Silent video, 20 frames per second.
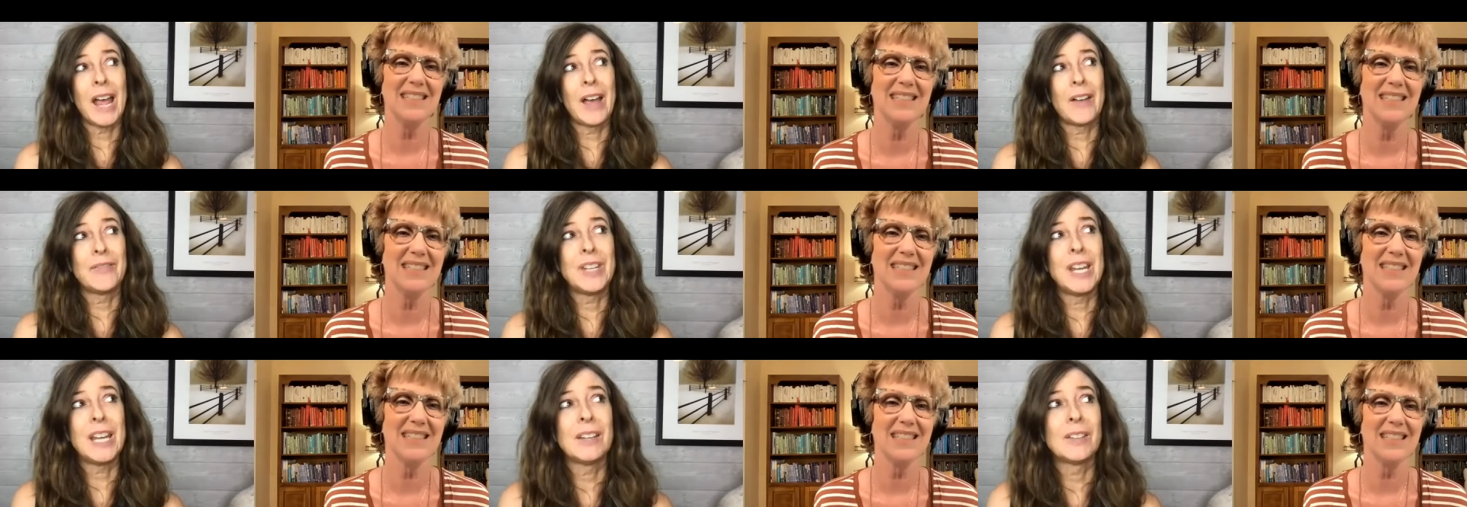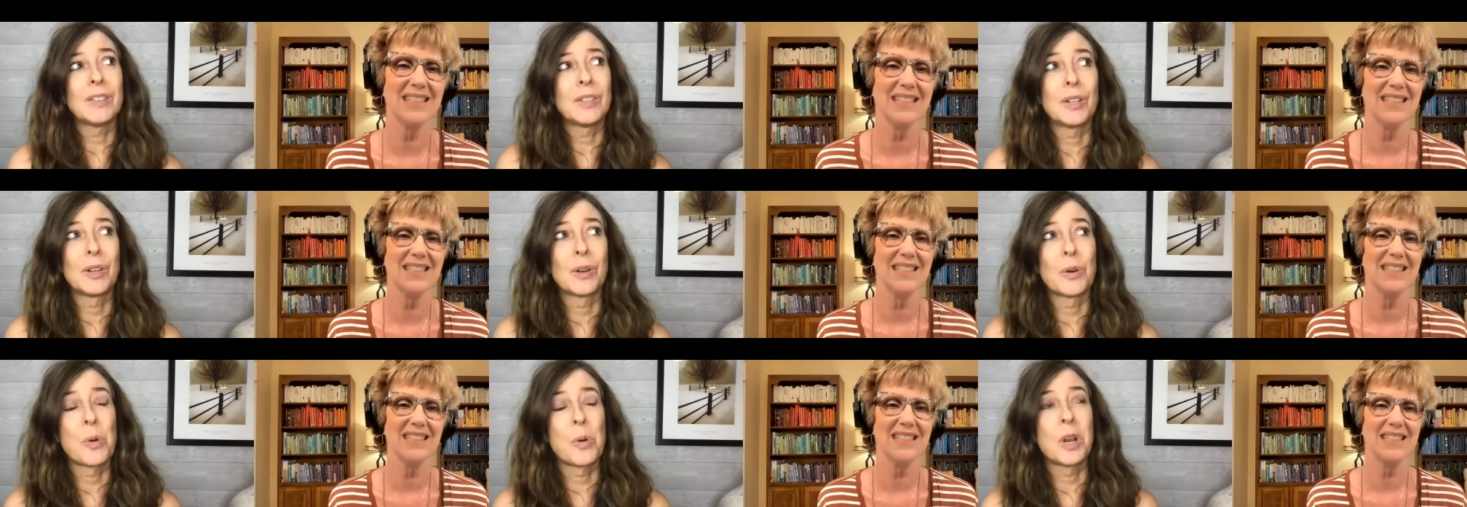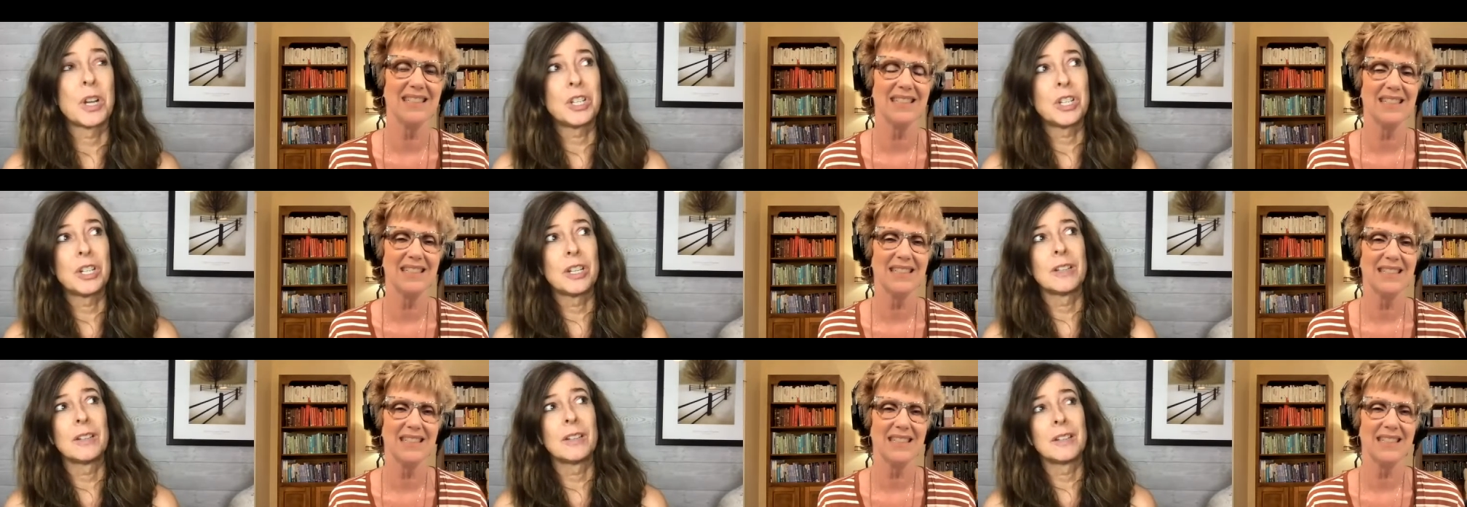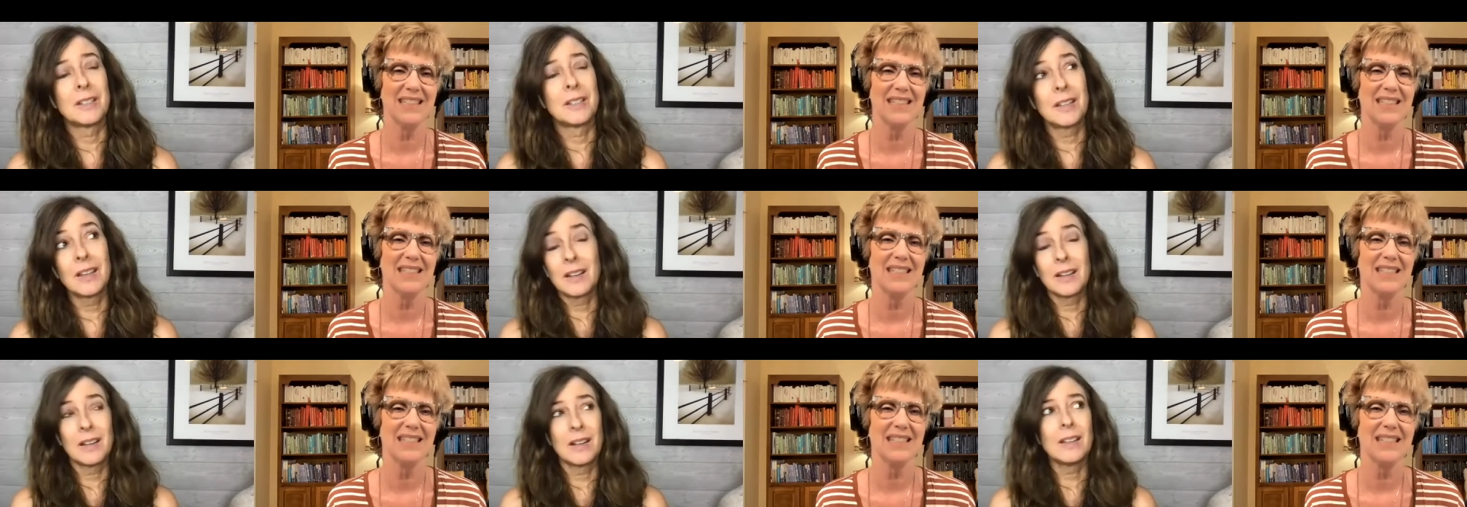Speaker 1: I have to answer your question,
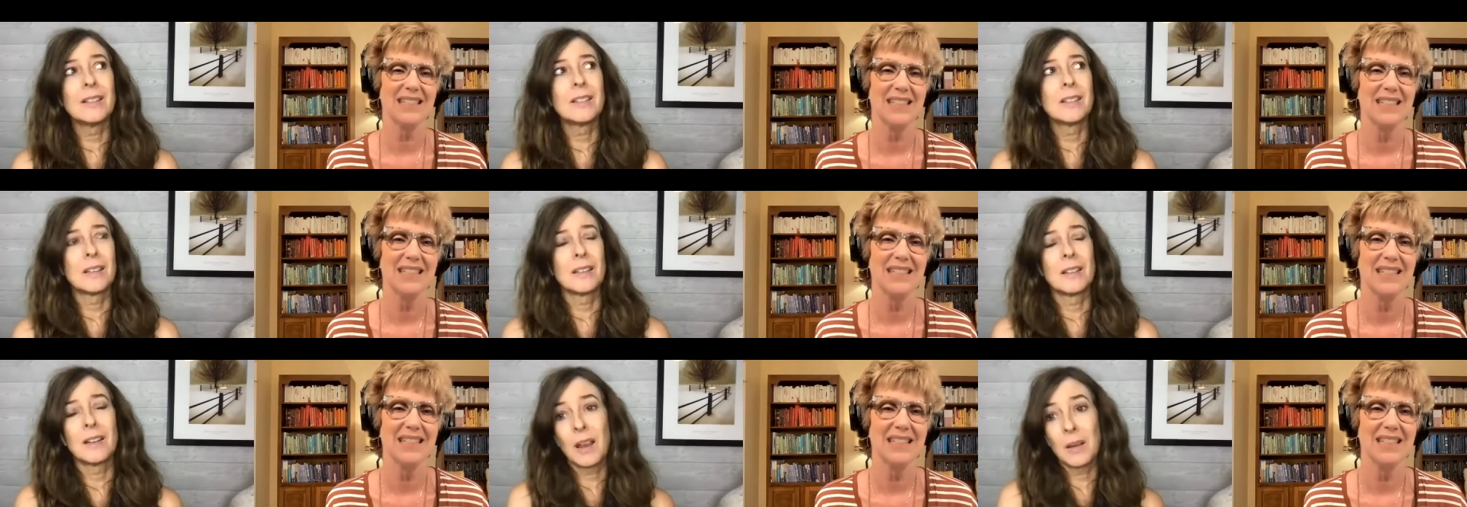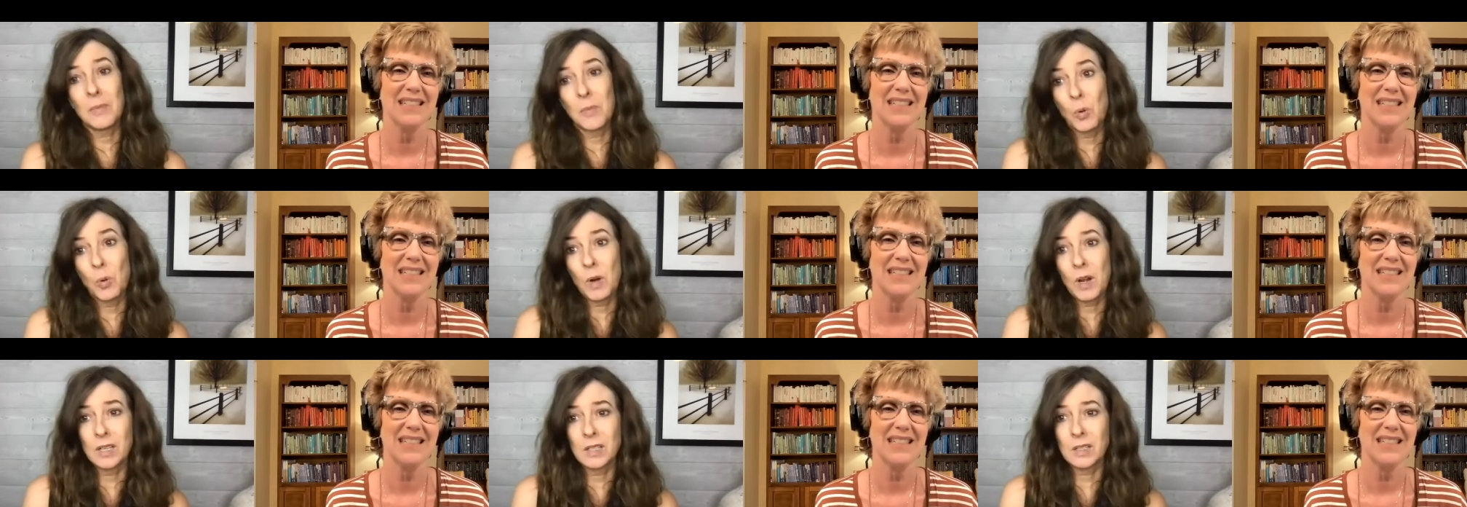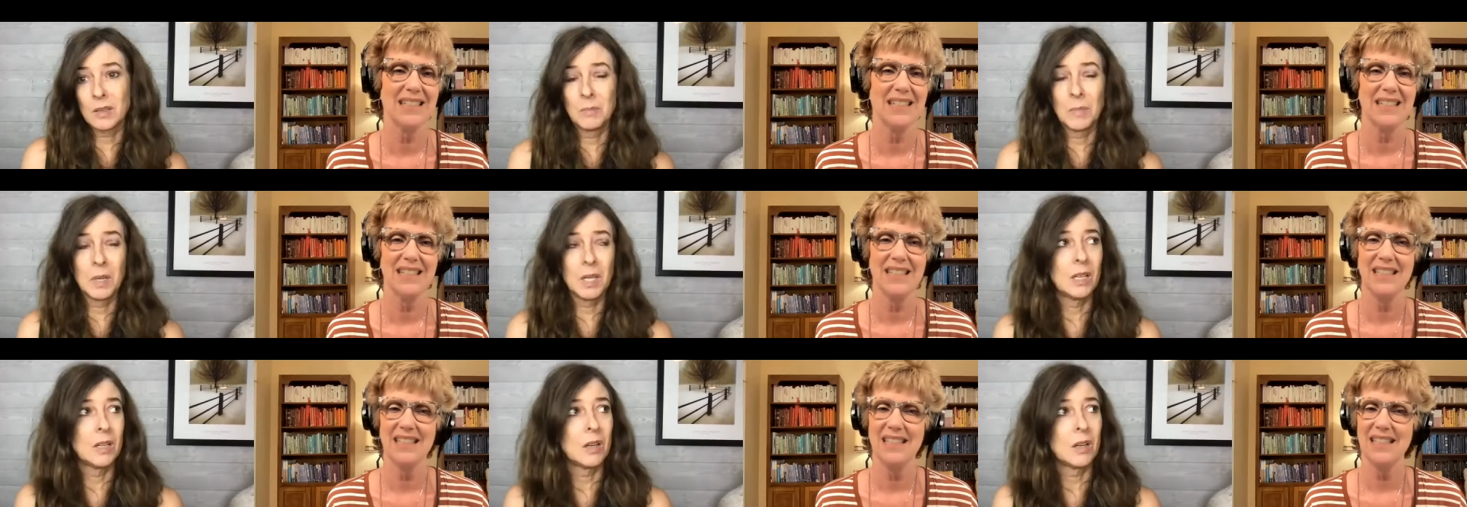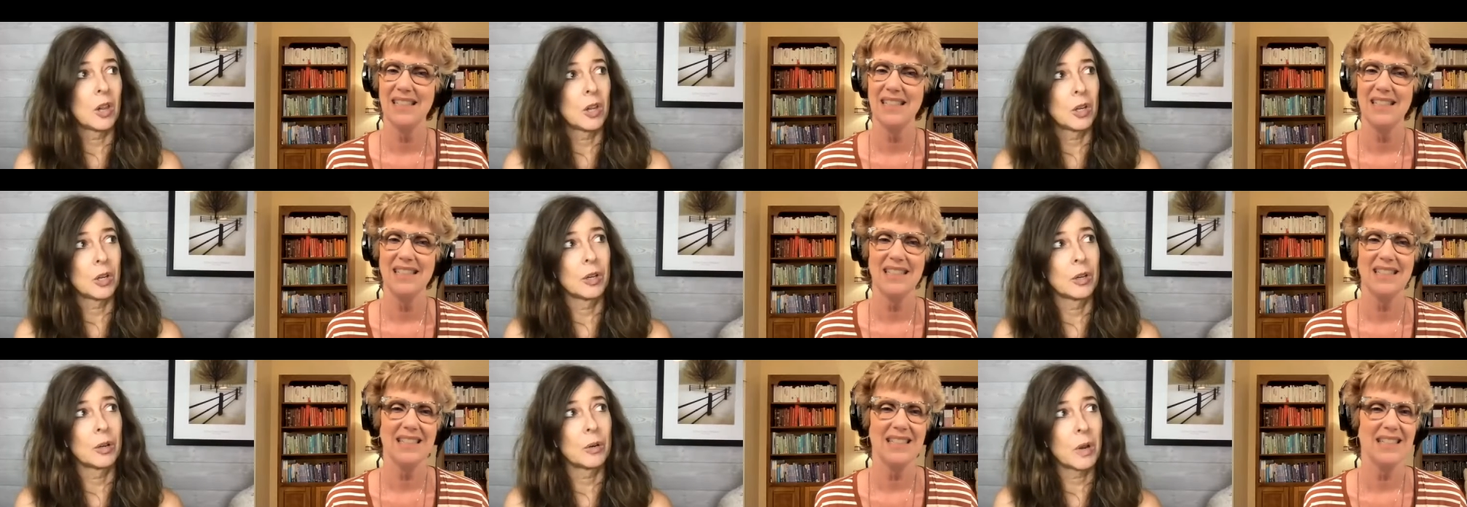because again, it is a, I'm aware it's a million
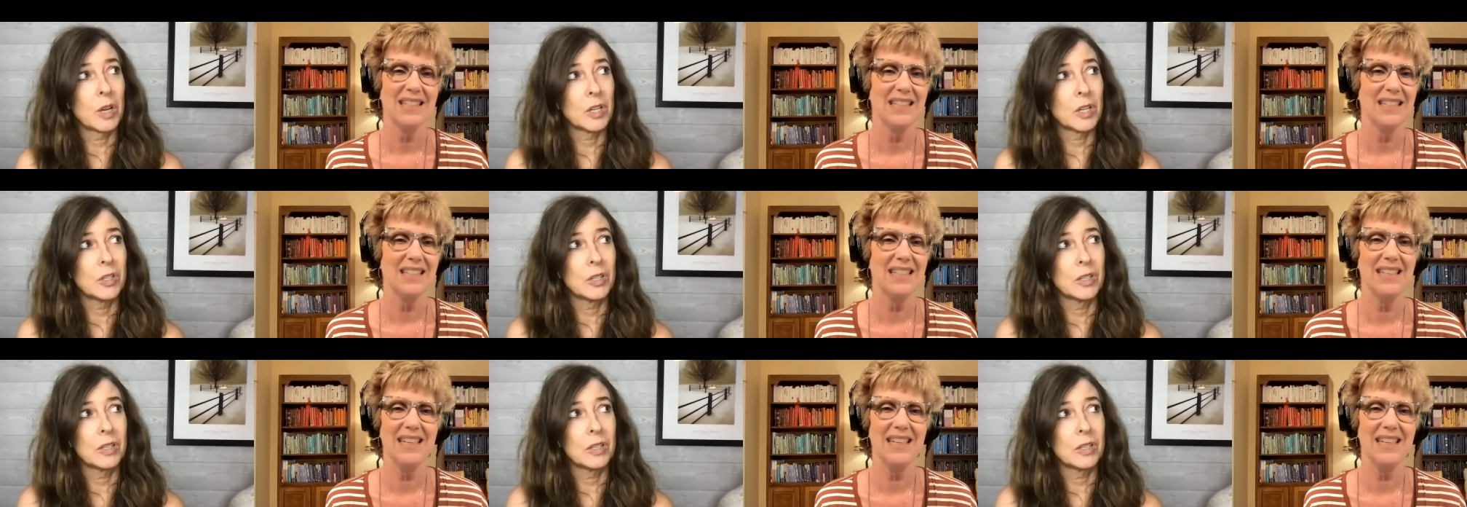dollar question.